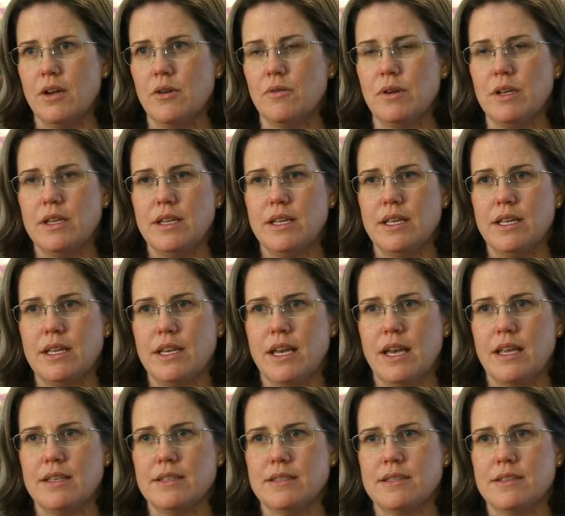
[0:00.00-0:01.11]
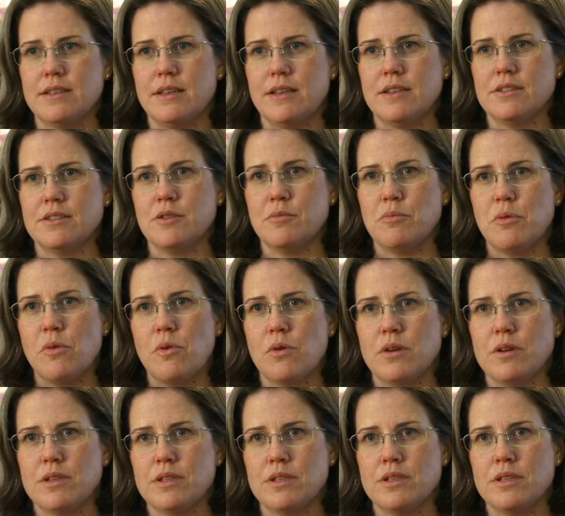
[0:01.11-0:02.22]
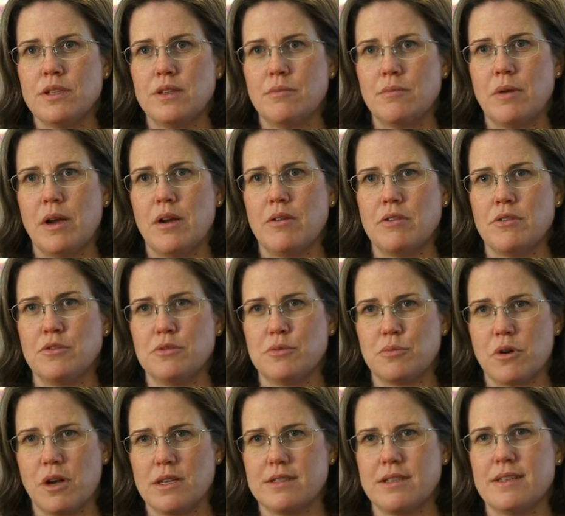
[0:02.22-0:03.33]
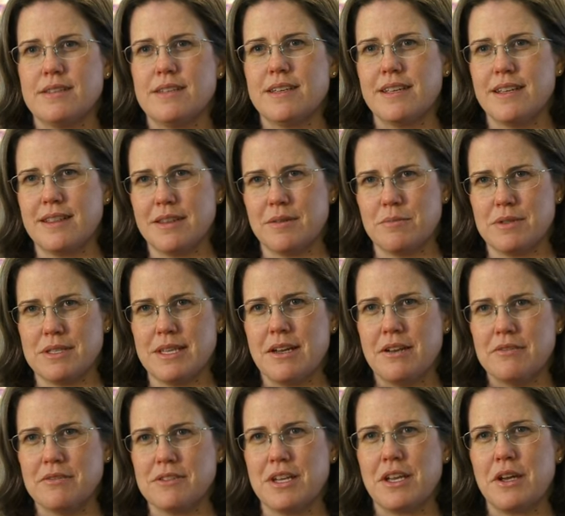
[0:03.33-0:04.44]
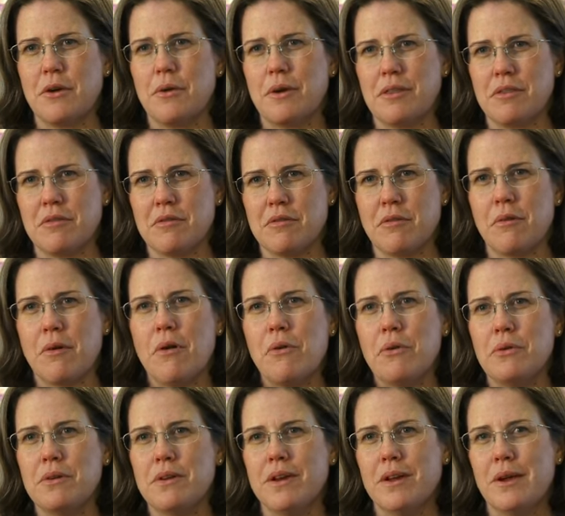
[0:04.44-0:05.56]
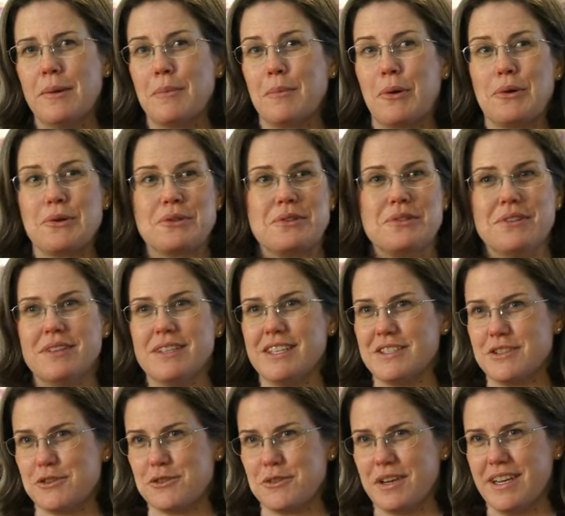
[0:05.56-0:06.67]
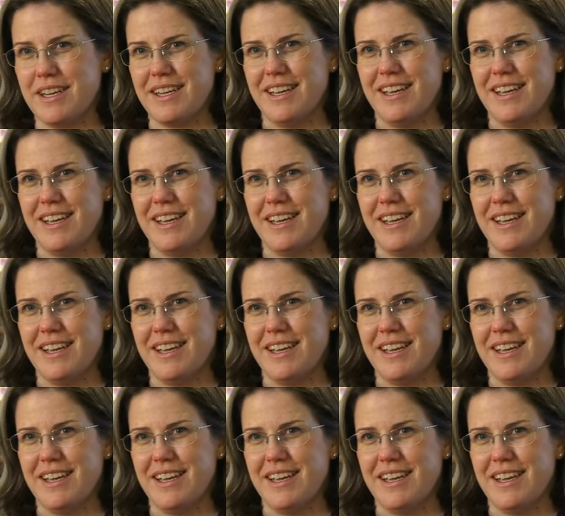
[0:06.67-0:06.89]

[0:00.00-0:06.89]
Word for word: really as a support to the parent who's processing it themselves and going through their own personal history